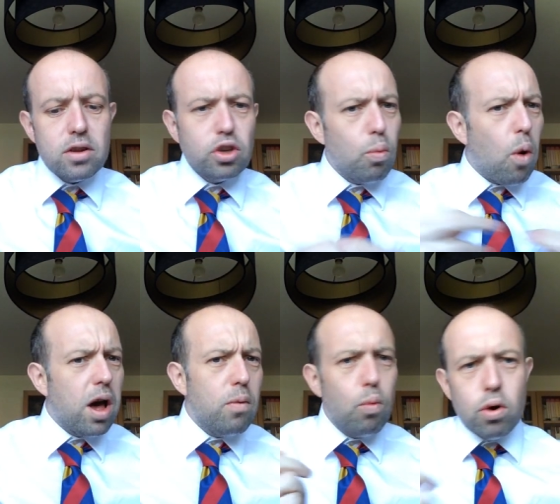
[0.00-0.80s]
So
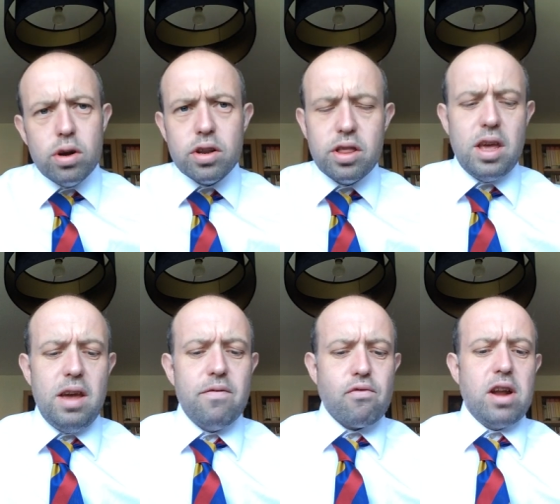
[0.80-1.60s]
why would
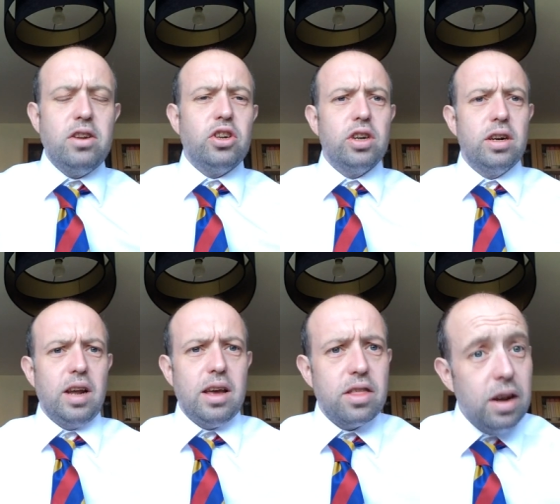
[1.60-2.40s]
the French
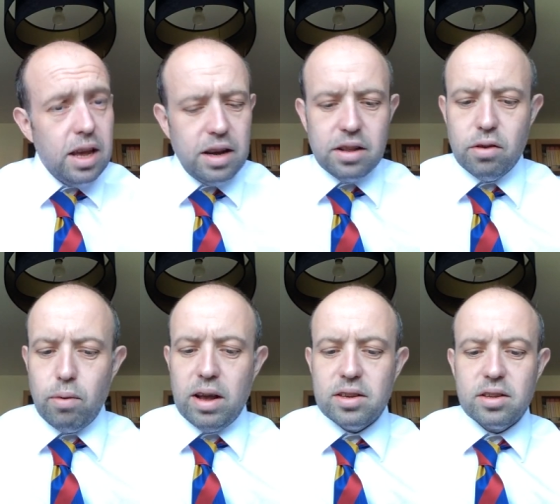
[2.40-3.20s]
take the lead in the
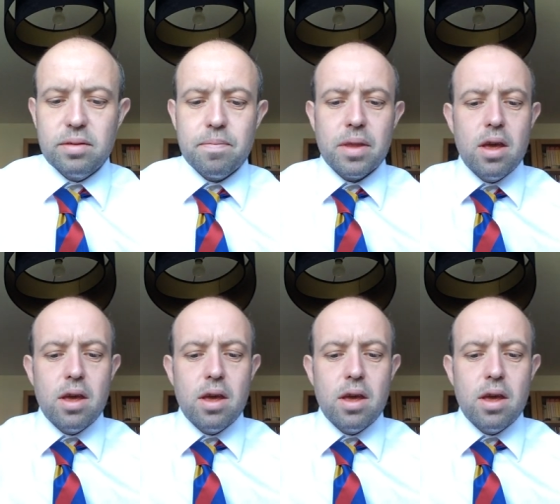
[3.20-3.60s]
West?